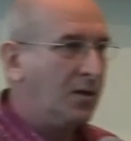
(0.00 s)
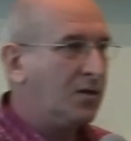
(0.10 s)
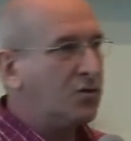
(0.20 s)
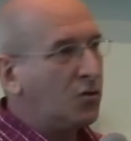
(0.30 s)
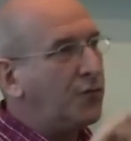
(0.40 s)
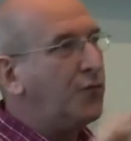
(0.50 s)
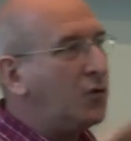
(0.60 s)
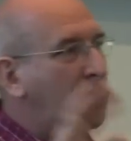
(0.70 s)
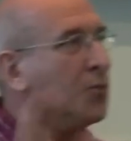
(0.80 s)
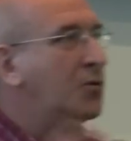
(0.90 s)
It's not
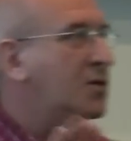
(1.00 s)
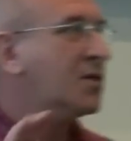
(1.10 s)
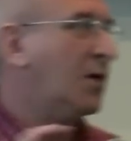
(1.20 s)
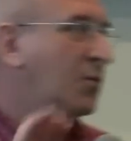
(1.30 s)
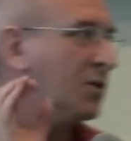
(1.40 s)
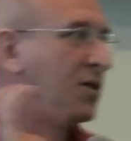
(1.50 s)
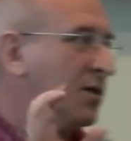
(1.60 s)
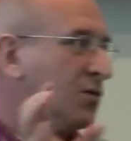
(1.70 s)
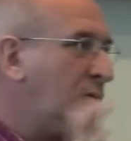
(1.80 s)
fully open design, but it has